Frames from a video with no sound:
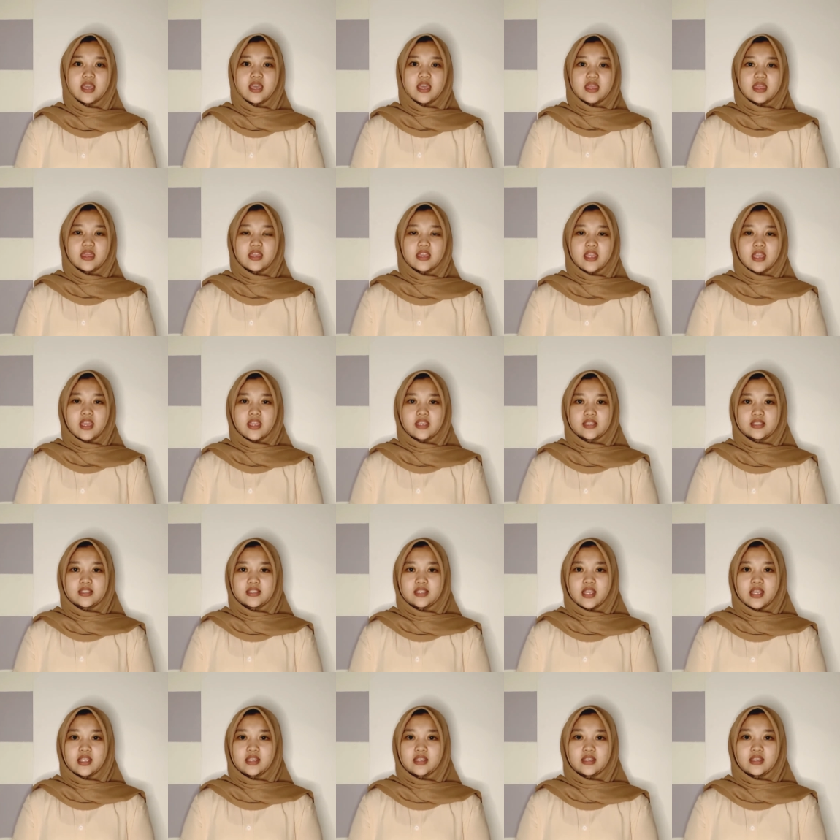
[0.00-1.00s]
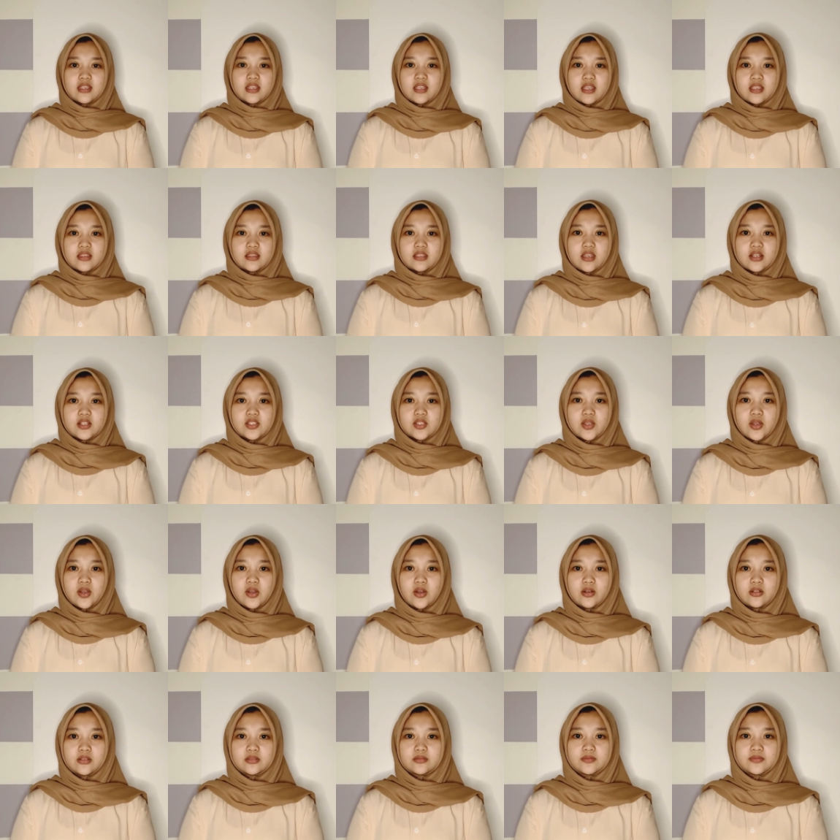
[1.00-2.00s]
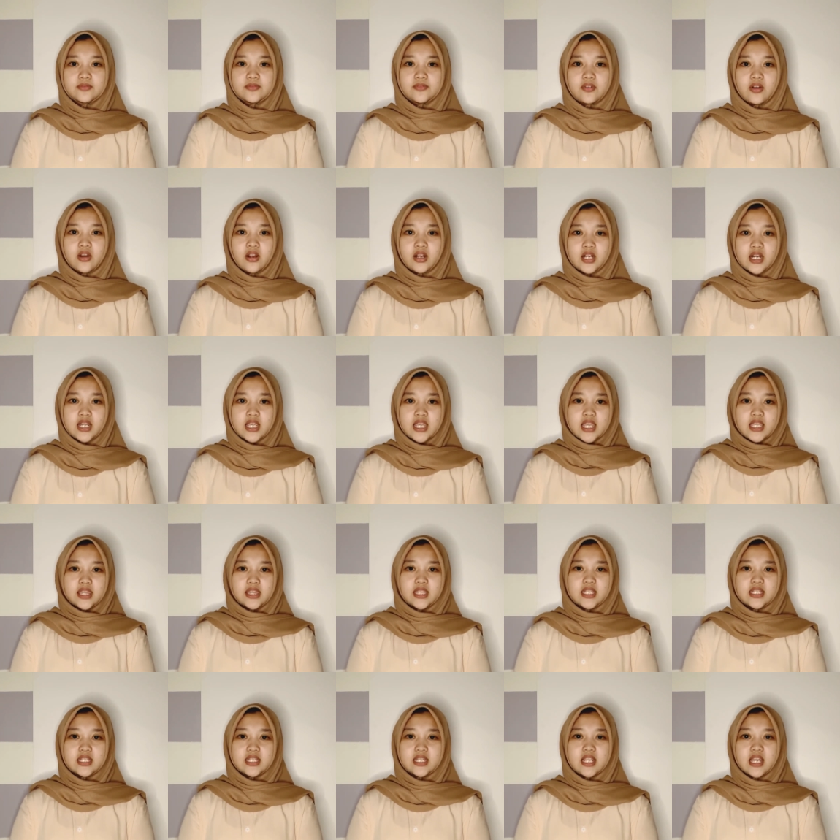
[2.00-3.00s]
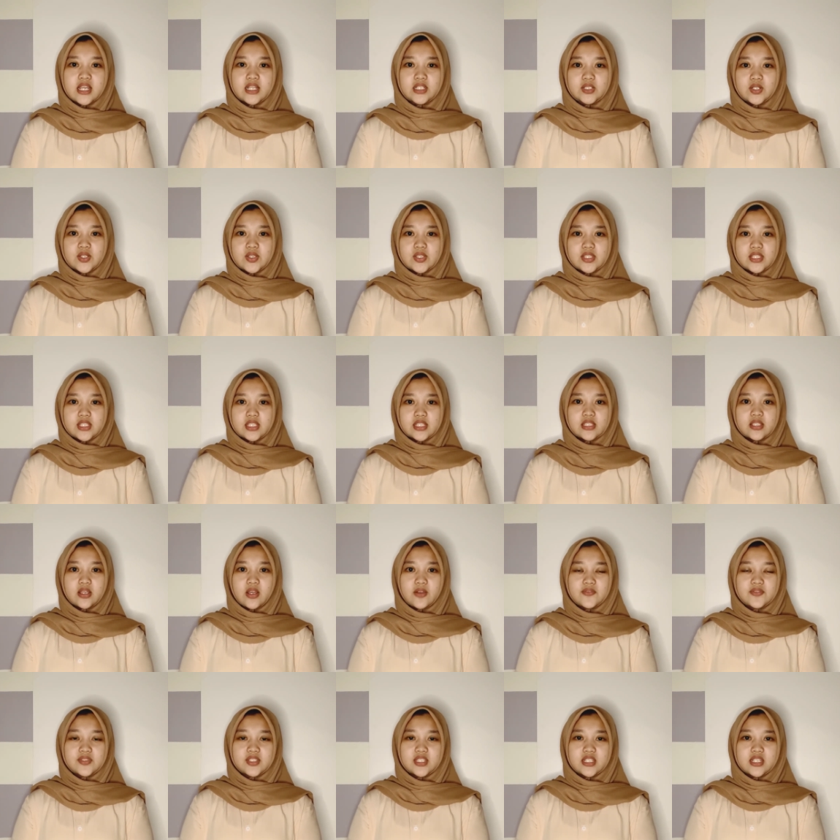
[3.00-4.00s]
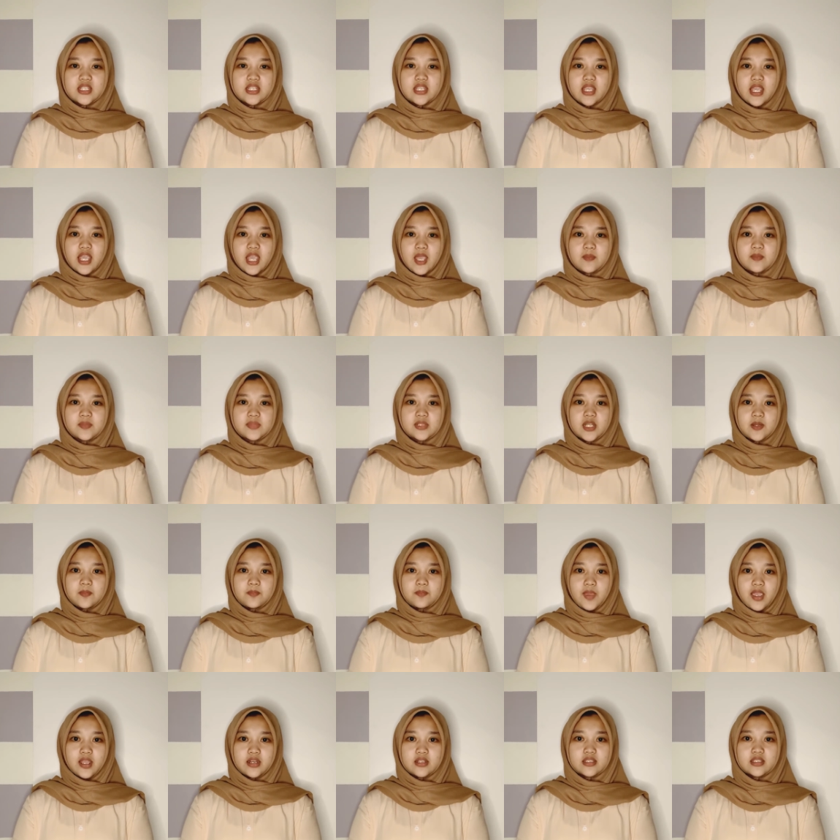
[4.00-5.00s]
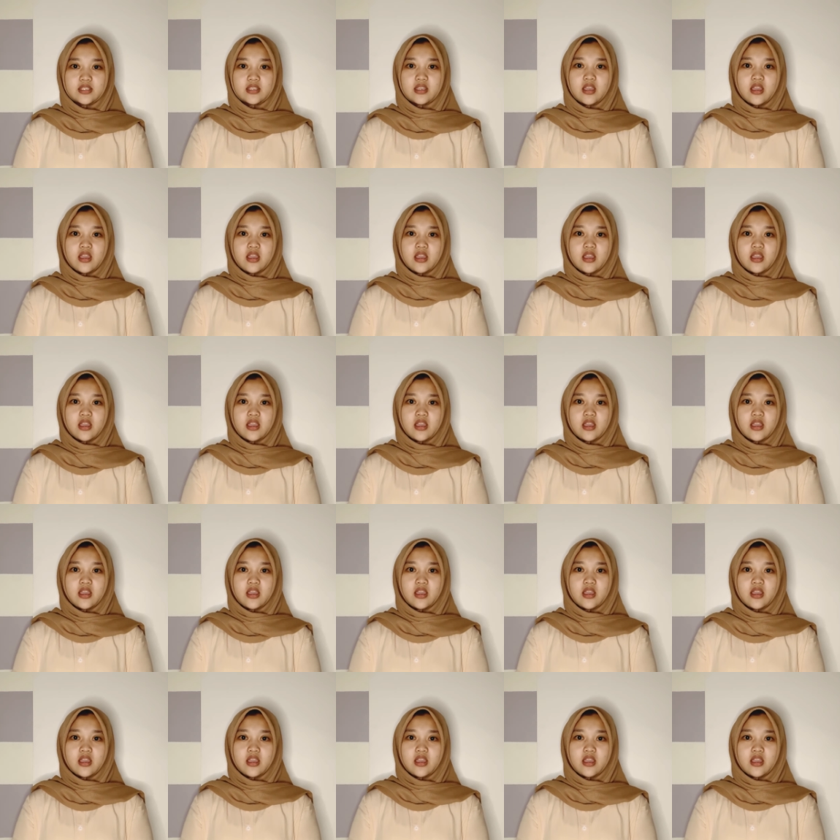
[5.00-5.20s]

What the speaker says: the exact threshold for the diagnosis of GDM depends